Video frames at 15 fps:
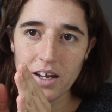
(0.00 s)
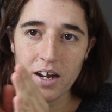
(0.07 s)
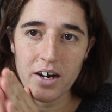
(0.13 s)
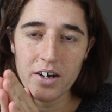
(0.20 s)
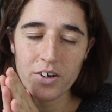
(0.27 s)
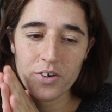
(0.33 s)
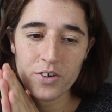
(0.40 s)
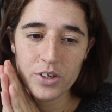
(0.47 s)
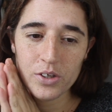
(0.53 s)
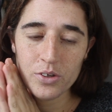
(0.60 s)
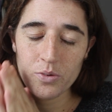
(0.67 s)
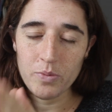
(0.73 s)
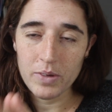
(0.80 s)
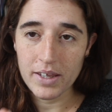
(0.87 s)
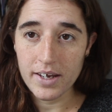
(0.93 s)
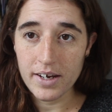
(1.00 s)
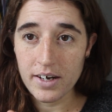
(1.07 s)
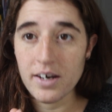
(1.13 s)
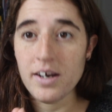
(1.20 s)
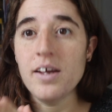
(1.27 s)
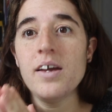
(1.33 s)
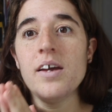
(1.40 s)
are going to be
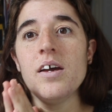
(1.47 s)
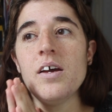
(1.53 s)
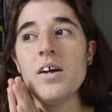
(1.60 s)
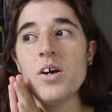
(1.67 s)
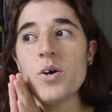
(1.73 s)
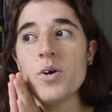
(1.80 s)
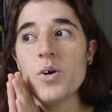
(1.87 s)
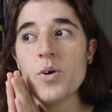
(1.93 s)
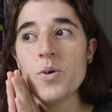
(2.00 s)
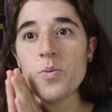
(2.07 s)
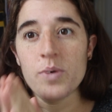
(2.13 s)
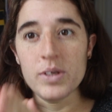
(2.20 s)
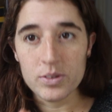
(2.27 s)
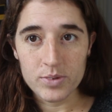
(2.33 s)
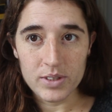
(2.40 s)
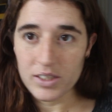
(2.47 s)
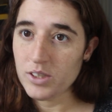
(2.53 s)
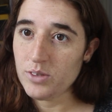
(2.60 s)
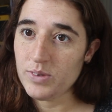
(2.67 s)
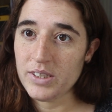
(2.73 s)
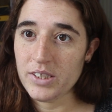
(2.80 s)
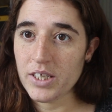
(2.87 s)
there when
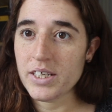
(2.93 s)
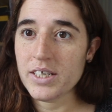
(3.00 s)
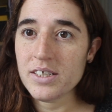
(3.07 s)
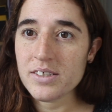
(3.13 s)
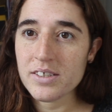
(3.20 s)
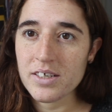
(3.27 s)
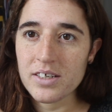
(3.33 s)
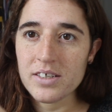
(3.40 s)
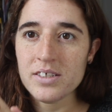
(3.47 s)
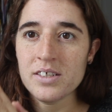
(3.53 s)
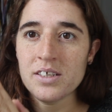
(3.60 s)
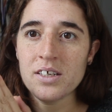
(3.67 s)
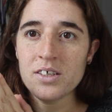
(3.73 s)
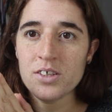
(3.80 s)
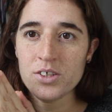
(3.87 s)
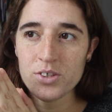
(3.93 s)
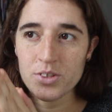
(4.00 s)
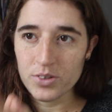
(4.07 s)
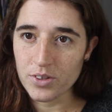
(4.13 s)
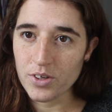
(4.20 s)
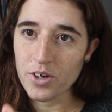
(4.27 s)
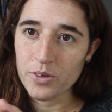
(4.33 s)
2023 starts
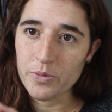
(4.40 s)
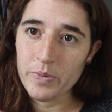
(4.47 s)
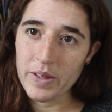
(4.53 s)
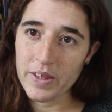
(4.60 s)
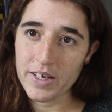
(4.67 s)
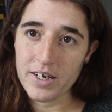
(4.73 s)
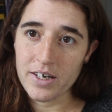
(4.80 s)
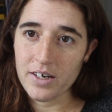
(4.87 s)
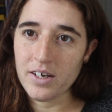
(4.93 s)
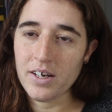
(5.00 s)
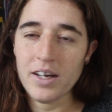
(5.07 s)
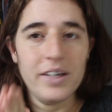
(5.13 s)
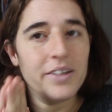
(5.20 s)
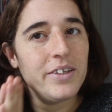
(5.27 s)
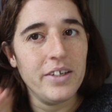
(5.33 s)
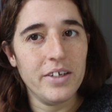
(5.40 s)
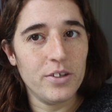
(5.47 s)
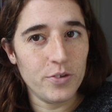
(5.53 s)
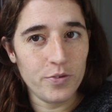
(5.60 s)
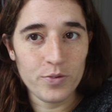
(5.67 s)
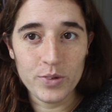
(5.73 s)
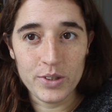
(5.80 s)
should not be there at the
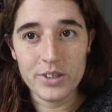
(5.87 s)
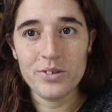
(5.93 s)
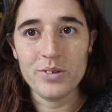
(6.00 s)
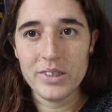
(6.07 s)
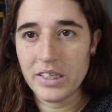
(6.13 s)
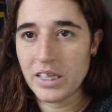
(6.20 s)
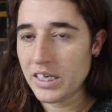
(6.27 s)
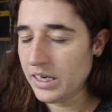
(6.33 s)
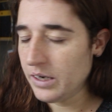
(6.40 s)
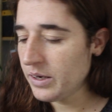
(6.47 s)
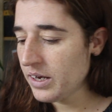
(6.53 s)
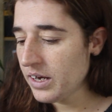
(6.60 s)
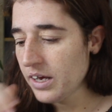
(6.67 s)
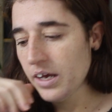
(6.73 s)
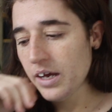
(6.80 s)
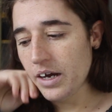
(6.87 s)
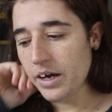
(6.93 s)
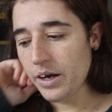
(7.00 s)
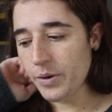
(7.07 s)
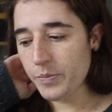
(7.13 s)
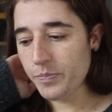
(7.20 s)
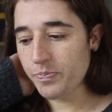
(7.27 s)
end of 2023.
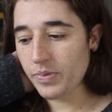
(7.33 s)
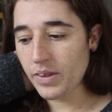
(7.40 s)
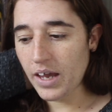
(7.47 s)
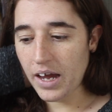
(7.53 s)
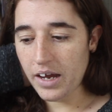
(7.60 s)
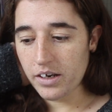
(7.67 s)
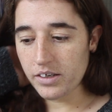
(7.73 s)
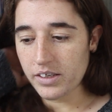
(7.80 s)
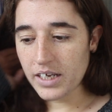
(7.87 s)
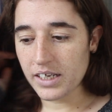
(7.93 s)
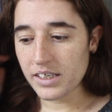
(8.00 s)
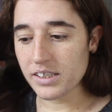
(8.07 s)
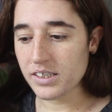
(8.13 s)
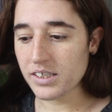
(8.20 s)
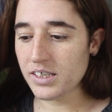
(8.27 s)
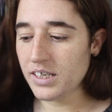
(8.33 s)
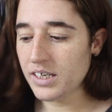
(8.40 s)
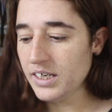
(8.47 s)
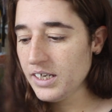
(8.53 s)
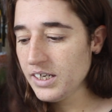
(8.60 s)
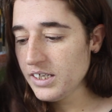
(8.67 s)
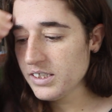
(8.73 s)
And that
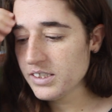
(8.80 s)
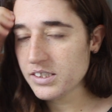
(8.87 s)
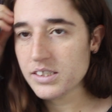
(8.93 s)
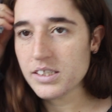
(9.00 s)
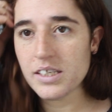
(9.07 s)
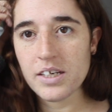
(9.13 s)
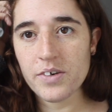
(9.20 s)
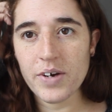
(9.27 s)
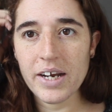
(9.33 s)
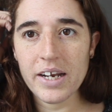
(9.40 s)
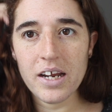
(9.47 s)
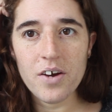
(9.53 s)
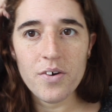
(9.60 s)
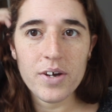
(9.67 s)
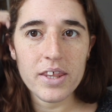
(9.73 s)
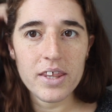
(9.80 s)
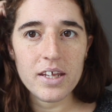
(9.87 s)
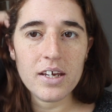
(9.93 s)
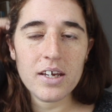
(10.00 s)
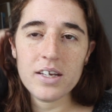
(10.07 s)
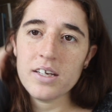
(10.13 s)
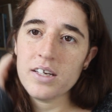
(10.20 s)
is, right now I
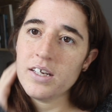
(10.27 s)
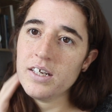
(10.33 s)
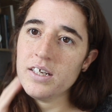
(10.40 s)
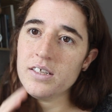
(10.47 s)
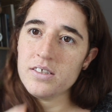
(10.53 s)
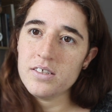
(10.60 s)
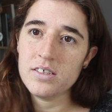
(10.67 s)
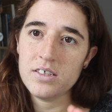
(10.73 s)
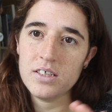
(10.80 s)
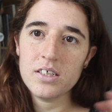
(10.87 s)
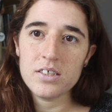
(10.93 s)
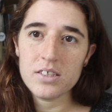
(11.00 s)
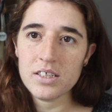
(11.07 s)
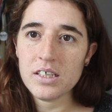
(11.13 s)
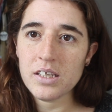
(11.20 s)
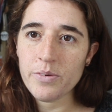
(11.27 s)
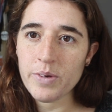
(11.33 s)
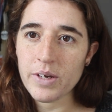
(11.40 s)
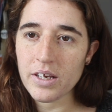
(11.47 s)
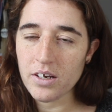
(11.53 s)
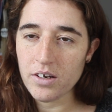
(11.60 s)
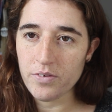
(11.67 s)
think it's still the
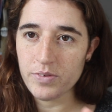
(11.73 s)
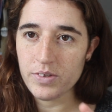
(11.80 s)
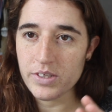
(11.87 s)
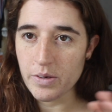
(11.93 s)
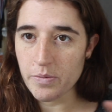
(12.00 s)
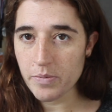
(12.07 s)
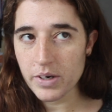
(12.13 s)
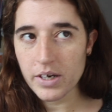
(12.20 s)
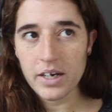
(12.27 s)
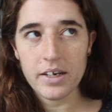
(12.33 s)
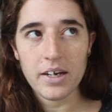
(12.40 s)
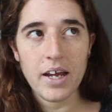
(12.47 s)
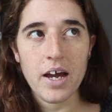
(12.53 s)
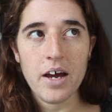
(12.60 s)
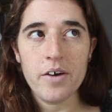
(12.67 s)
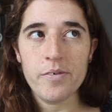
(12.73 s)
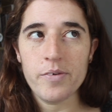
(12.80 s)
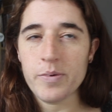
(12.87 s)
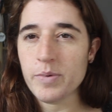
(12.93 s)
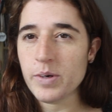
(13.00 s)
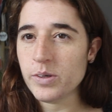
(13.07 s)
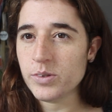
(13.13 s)
beginning of December and I have
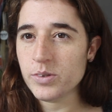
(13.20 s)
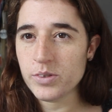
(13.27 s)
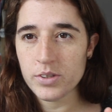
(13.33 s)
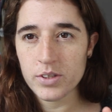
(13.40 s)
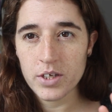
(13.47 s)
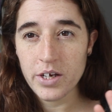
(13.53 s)
about